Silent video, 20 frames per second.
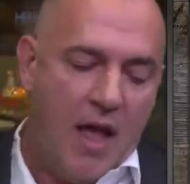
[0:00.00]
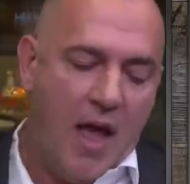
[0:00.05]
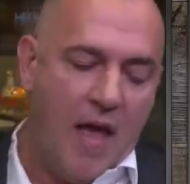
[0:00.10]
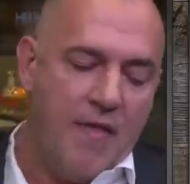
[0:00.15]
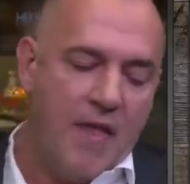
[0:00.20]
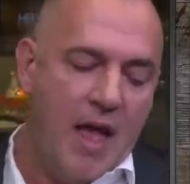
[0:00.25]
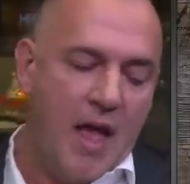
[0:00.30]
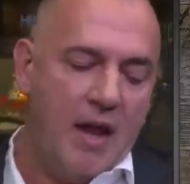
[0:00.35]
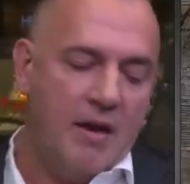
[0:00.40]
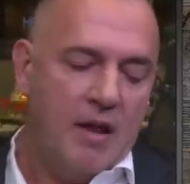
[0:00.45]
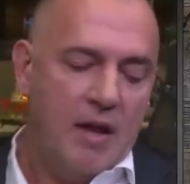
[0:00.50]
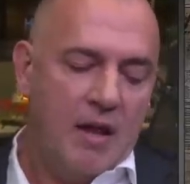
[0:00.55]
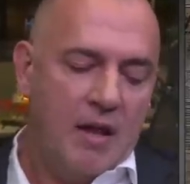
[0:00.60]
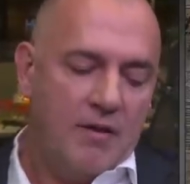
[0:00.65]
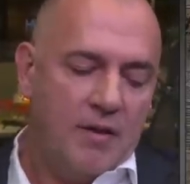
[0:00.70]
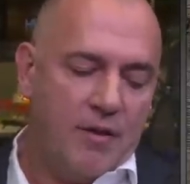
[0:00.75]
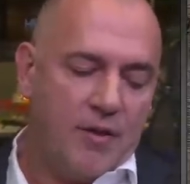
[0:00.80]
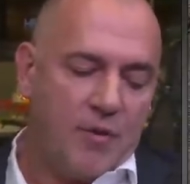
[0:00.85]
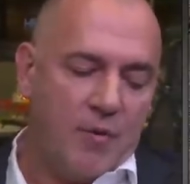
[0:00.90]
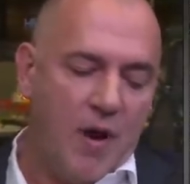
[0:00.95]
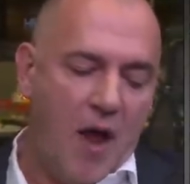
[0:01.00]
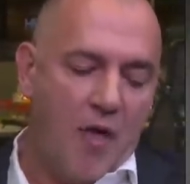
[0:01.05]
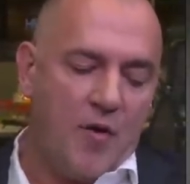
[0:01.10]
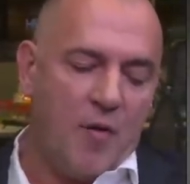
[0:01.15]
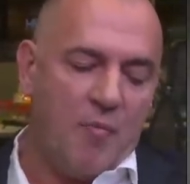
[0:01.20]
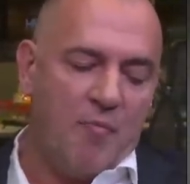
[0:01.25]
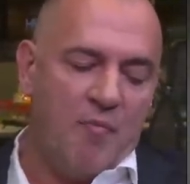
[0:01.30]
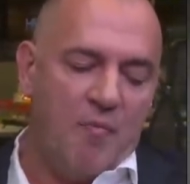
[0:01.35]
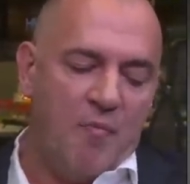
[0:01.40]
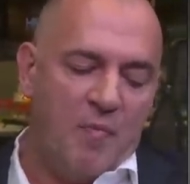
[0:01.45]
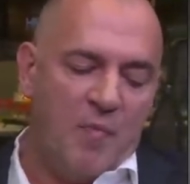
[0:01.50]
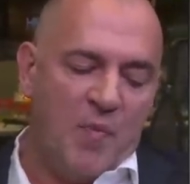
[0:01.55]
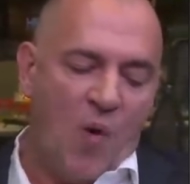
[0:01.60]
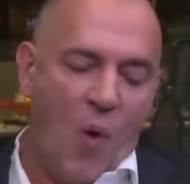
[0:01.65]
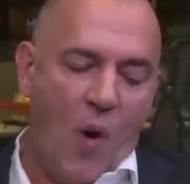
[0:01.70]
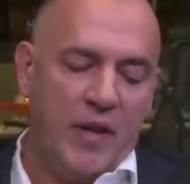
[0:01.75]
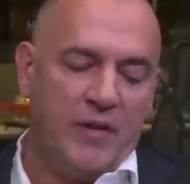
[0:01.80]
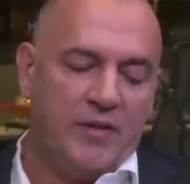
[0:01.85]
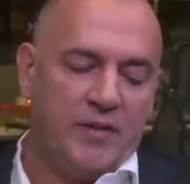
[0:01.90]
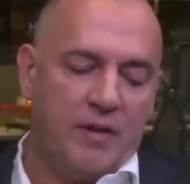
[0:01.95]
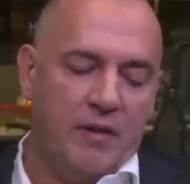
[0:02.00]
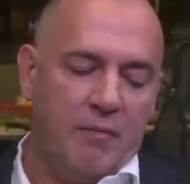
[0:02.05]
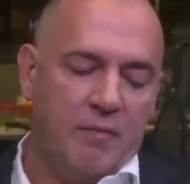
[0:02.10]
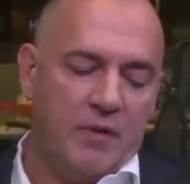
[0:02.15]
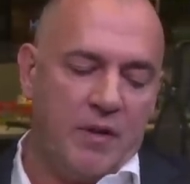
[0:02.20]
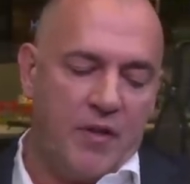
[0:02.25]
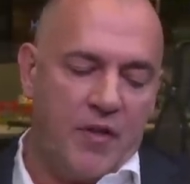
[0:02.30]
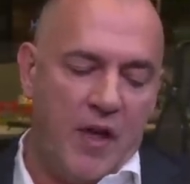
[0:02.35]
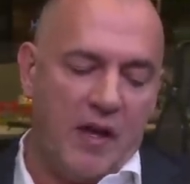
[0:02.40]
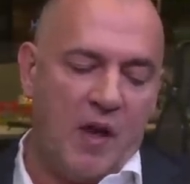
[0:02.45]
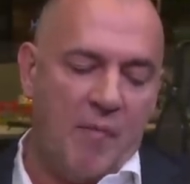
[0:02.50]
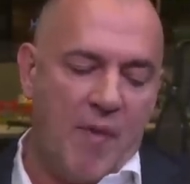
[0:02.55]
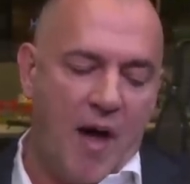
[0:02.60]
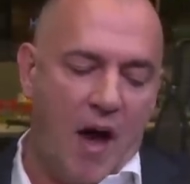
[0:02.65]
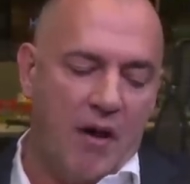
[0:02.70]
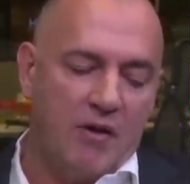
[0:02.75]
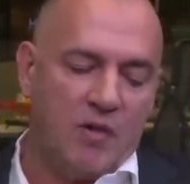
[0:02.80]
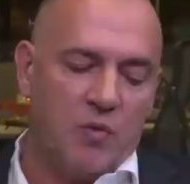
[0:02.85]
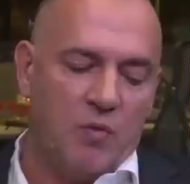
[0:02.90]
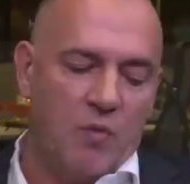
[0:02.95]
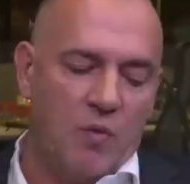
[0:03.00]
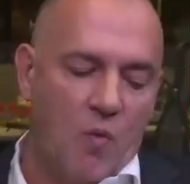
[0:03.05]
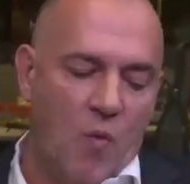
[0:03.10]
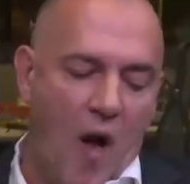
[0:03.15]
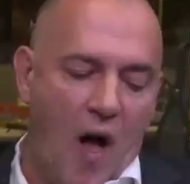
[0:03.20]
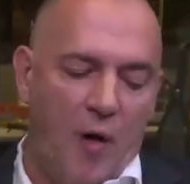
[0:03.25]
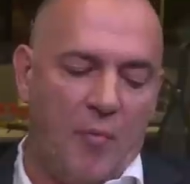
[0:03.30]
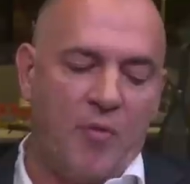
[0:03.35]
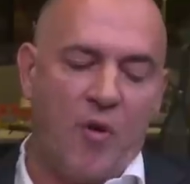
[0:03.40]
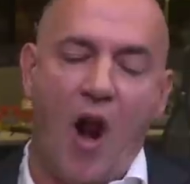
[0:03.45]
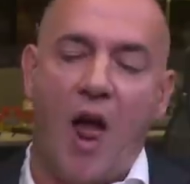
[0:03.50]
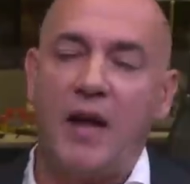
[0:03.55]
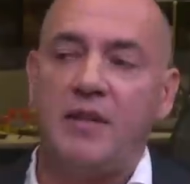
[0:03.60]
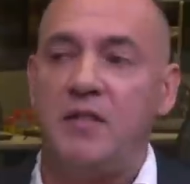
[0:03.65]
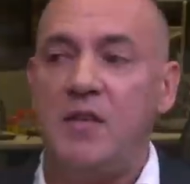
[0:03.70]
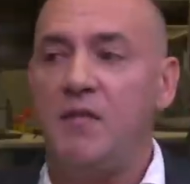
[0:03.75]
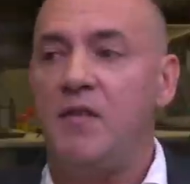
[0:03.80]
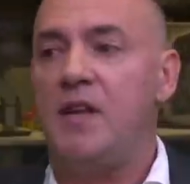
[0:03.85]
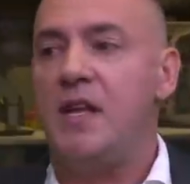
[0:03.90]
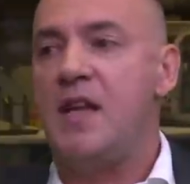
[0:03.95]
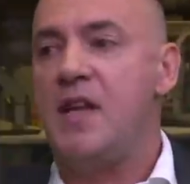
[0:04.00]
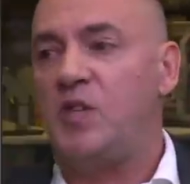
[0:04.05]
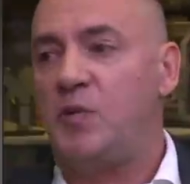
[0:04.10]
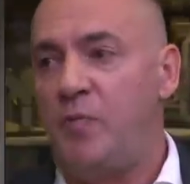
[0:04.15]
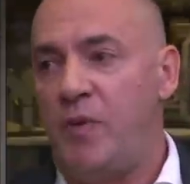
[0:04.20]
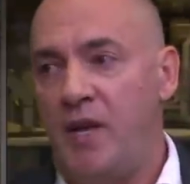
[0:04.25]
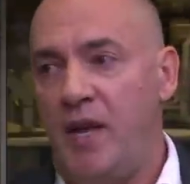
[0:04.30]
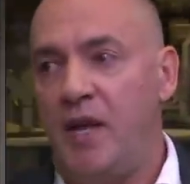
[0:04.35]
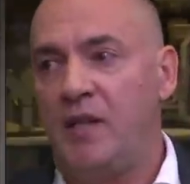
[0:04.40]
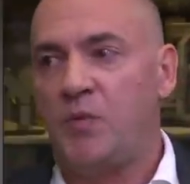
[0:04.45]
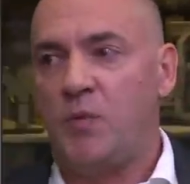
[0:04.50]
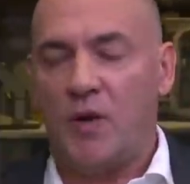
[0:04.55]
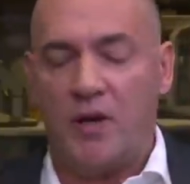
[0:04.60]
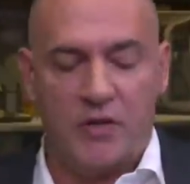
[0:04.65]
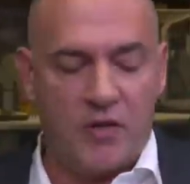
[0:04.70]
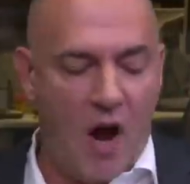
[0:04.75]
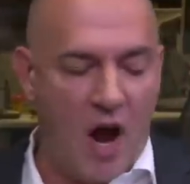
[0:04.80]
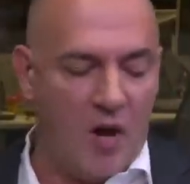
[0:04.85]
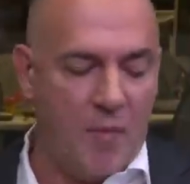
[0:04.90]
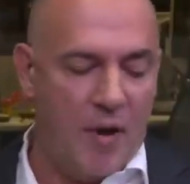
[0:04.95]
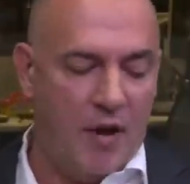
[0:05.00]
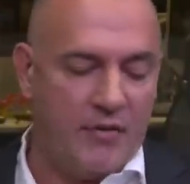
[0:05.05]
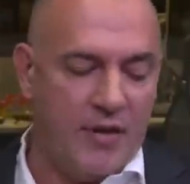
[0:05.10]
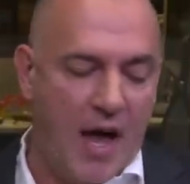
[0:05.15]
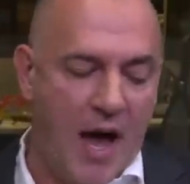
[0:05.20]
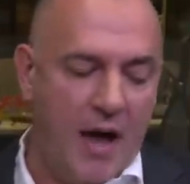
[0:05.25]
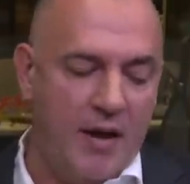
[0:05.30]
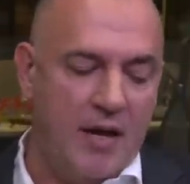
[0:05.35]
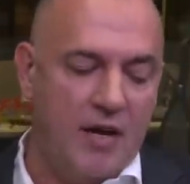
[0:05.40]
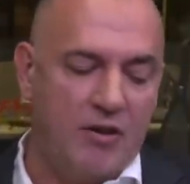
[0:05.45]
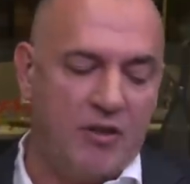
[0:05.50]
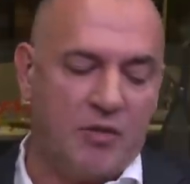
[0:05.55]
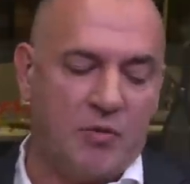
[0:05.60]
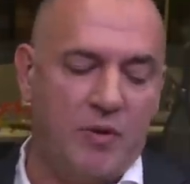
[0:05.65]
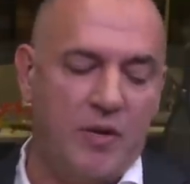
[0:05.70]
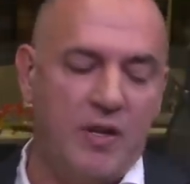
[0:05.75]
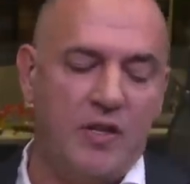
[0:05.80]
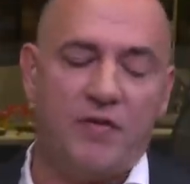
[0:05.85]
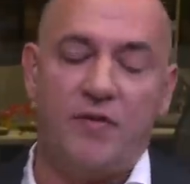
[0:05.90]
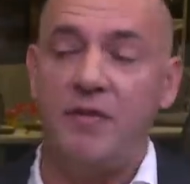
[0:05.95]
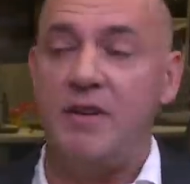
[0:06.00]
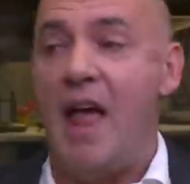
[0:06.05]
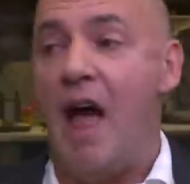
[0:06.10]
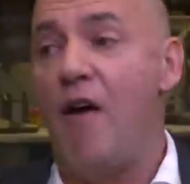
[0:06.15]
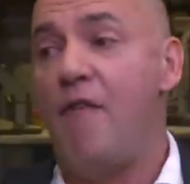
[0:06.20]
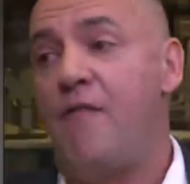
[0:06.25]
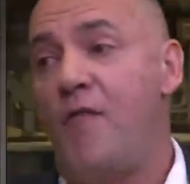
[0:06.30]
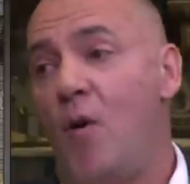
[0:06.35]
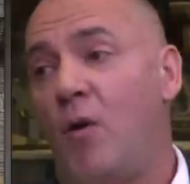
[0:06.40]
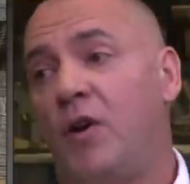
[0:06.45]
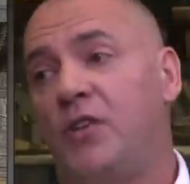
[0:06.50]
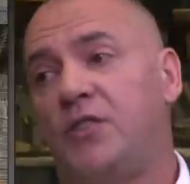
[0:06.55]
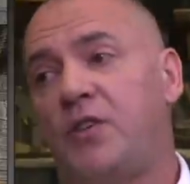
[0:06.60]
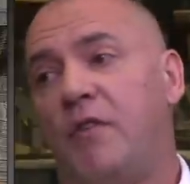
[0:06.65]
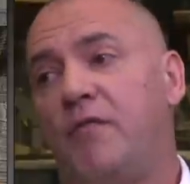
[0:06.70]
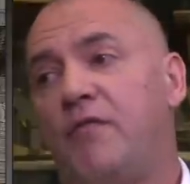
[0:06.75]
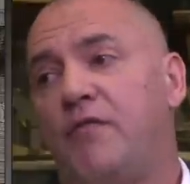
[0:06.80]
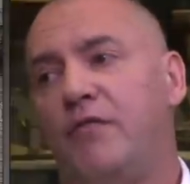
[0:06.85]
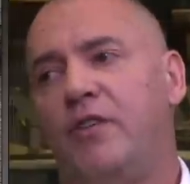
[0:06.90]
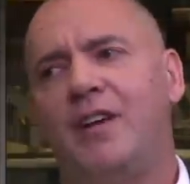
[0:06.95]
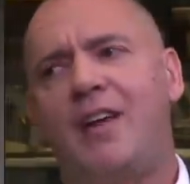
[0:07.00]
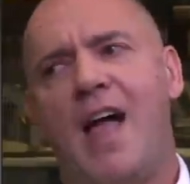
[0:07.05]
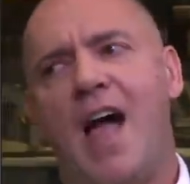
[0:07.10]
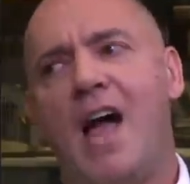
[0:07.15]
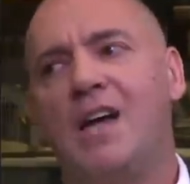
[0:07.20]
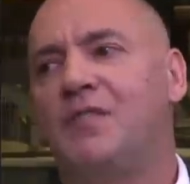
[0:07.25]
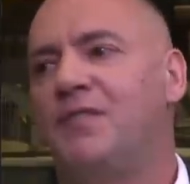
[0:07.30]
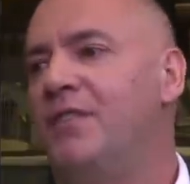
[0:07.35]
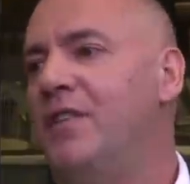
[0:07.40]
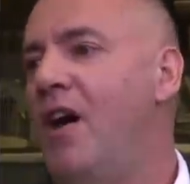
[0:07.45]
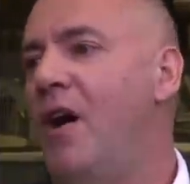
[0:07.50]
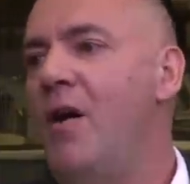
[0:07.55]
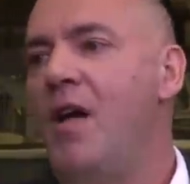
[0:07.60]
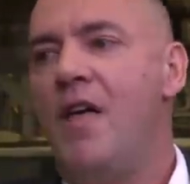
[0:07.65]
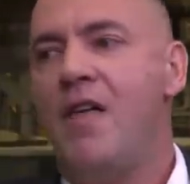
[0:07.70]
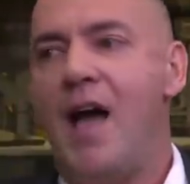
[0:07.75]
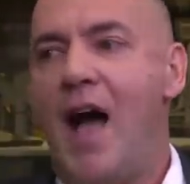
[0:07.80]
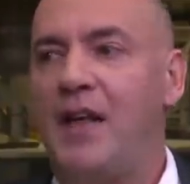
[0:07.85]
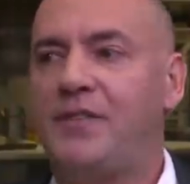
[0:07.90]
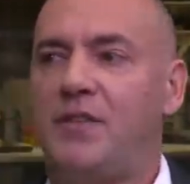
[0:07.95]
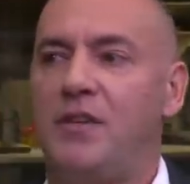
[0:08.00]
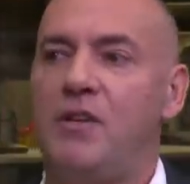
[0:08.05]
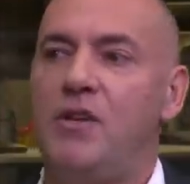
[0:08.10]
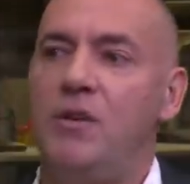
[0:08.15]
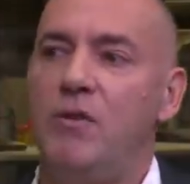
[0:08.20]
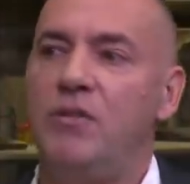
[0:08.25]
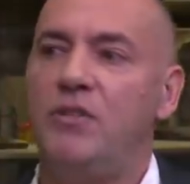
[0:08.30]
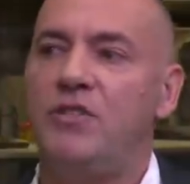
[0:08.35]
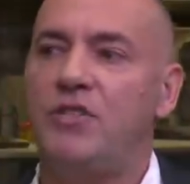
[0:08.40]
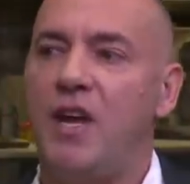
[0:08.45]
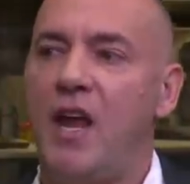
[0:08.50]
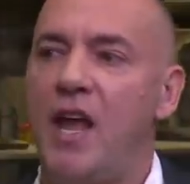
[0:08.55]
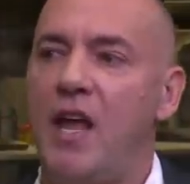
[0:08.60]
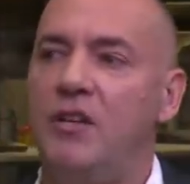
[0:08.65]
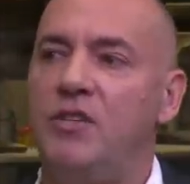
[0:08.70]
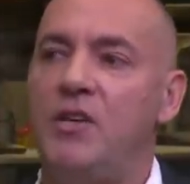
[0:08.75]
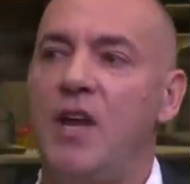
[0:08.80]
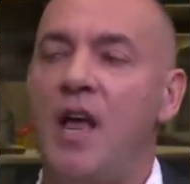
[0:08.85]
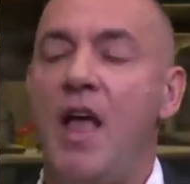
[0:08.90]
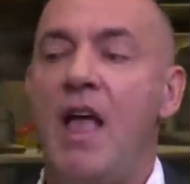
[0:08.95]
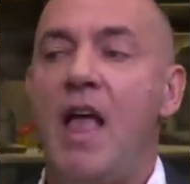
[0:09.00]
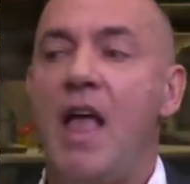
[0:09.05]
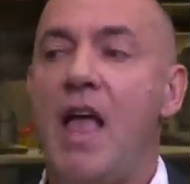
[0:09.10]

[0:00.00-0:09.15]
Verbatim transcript: and then the three other points to, to think about is, well, productivity has peaked. We're going to talk about that. Industry is now focused on free cash flow. That's a huge change.